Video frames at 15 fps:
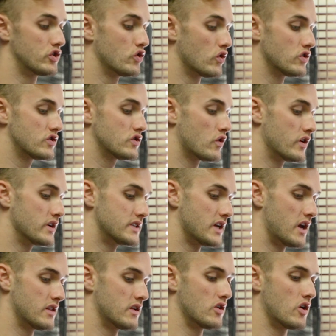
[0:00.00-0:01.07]
short stories
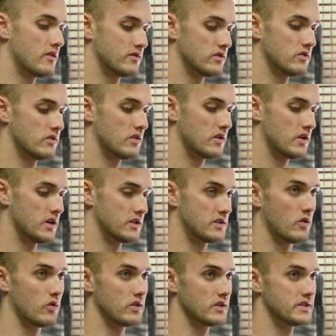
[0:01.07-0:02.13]
and the novel, it's
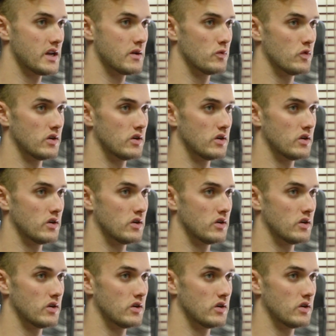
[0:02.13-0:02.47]
all the same